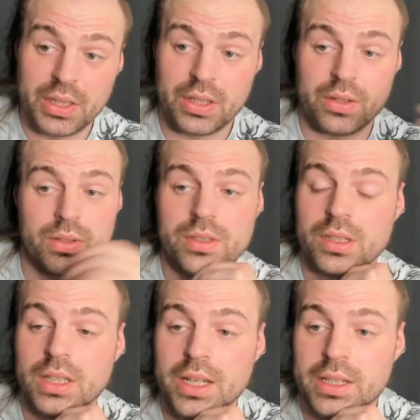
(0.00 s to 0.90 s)
here's a
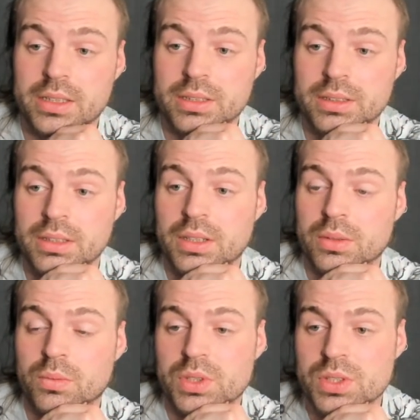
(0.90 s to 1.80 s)
light.
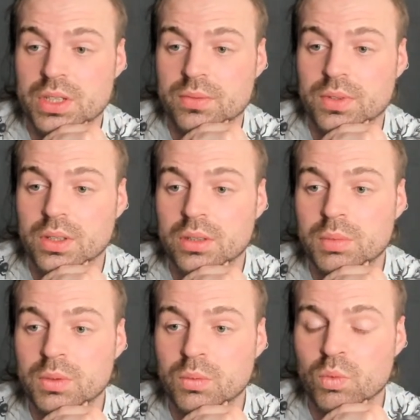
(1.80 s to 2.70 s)
We should definitely
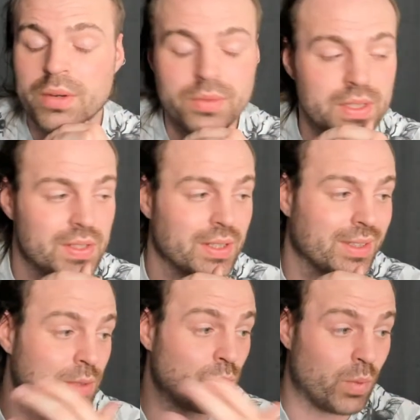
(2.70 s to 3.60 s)
be referencing
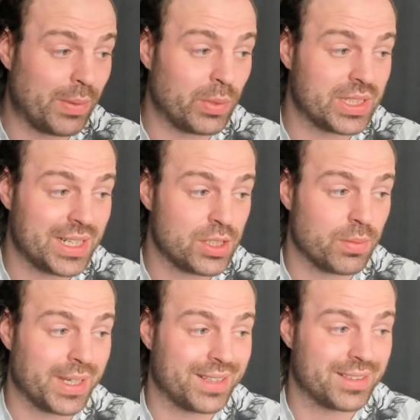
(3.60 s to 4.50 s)
this when we texture
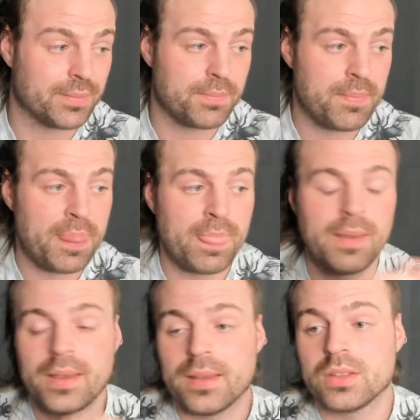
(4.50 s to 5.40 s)
paint.
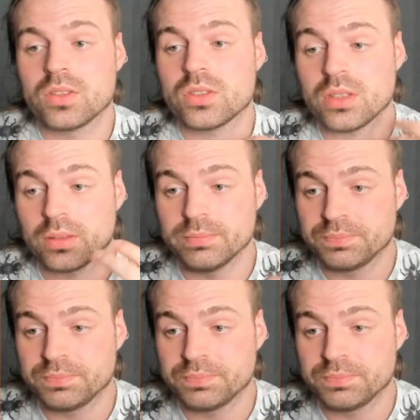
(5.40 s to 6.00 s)
So,